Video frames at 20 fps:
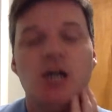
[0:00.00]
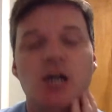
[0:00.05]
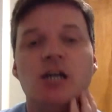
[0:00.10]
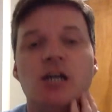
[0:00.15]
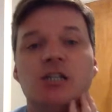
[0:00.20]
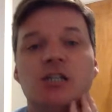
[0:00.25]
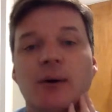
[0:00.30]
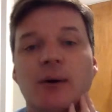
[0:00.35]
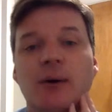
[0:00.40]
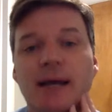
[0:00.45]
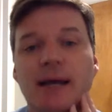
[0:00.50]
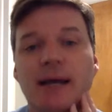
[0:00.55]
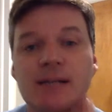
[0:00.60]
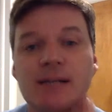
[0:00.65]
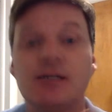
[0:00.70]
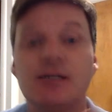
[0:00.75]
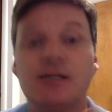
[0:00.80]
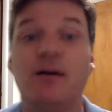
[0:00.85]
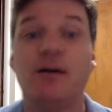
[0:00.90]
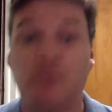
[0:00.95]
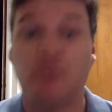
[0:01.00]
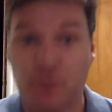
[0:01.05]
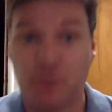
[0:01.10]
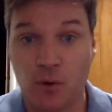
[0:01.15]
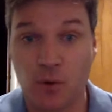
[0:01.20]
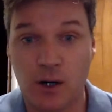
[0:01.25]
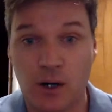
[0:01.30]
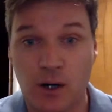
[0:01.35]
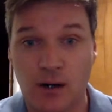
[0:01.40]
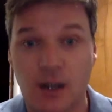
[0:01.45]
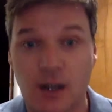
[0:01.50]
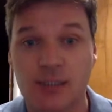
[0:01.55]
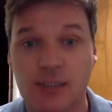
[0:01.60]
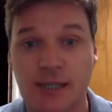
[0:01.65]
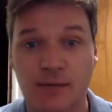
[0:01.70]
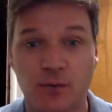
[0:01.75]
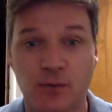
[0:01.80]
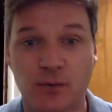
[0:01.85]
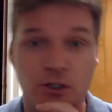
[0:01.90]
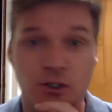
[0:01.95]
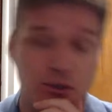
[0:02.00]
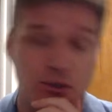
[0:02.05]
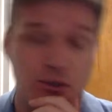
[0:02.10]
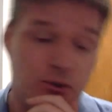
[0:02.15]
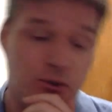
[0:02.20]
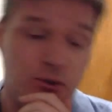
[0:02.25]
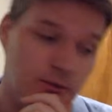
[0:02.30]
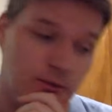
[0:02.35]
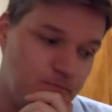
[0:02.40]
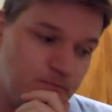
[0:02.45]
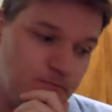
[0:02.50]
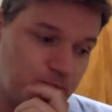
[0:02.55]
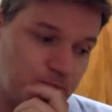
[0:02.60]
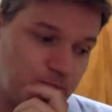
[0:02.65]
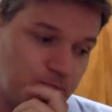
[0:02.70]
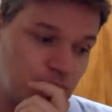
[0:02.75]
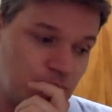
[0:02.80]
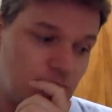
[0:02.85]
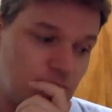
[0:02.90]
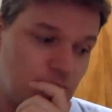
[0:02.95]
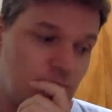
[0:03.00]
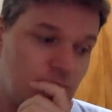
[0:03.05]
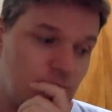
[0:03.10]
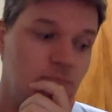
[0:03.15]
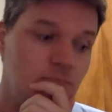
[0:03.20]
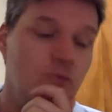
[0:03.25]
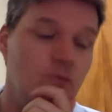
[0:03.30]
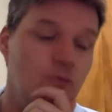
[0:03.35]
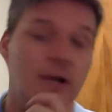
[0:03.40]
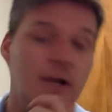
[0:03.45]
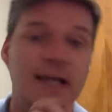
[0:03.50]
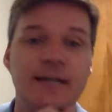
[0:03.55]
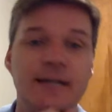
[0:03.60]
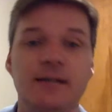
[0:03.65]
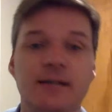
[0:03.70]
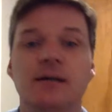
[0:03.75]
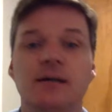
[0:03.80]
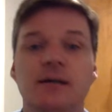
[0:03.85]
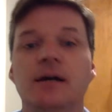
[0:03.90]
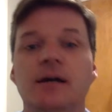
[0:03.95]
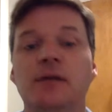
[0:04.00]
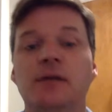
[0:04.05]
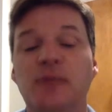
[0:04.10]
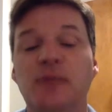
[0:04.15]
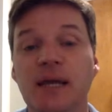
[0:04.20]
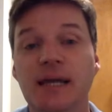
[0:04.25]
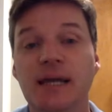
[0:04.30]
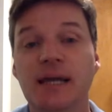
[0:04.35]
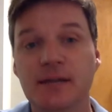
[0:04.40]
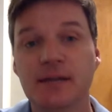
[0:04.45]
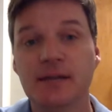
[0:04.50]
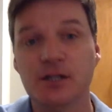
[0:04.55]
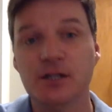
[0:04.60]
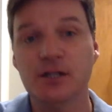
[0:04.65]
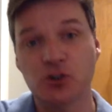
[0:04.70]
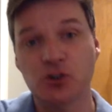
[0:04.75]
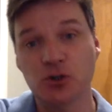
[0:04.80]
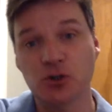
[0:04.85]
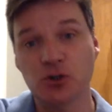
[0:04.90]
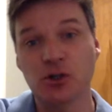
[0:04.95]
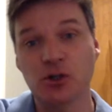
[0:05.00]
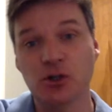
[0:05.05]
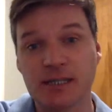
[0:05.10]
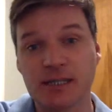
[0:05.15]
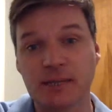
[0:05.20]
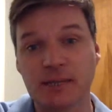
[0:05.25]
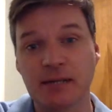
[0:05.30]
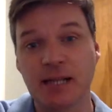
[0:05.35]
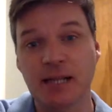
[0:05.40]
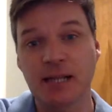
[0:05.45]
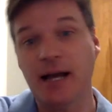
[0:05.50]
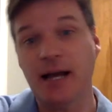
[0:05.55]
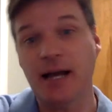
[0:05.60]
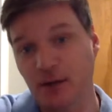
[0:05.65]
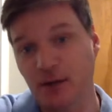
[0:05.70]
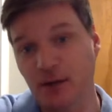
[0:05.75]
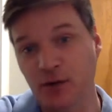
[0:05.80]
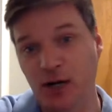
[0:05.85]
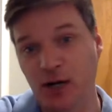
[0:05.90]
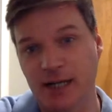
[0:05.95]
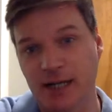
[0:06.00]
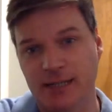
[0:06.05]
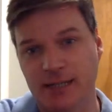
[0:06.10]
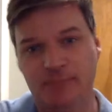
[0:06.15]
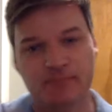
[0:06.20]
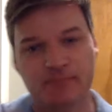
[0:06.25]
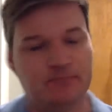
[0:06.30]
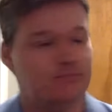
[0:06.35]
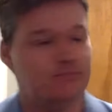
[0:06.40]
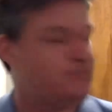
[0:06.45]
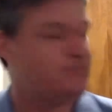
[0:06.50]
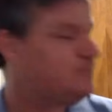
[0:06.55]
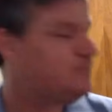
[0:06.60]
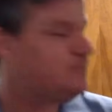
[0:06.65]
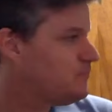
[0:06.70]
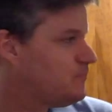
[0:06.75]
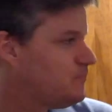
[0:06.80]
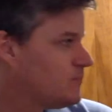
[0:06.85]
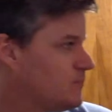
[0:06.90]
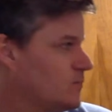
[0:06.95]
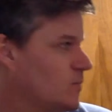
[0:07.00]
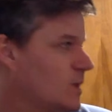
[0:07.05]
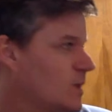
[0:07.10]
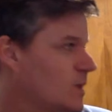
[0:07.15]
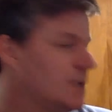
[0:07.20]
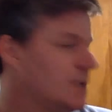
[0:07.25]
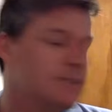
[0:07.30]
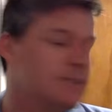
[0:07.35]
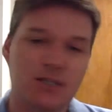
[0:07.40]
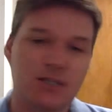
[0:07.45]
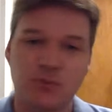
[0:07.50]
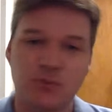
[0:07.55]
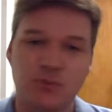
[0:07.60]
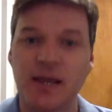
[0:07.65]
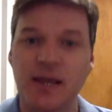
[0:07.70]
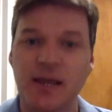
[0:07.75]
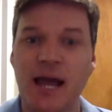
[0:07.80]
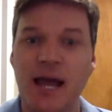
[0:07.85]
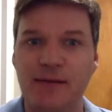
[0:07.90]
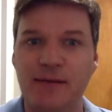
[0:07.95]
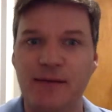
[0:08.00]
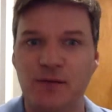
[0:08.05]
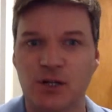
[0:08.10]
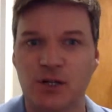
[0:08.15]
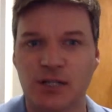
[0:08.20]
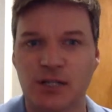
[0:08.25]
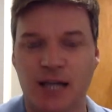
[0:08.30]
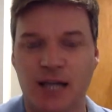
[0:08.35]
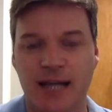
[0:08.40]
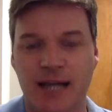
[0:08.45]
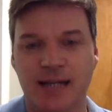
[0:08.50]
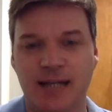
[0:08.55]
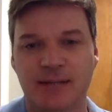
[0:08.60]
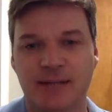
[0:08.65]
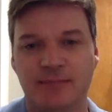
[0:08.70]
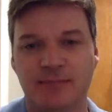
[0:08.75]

So I guess I'll have 4. I'll take 4 strudel. Right? Thinking that a strudel was going to be like a foot. Because that's what the half looked like.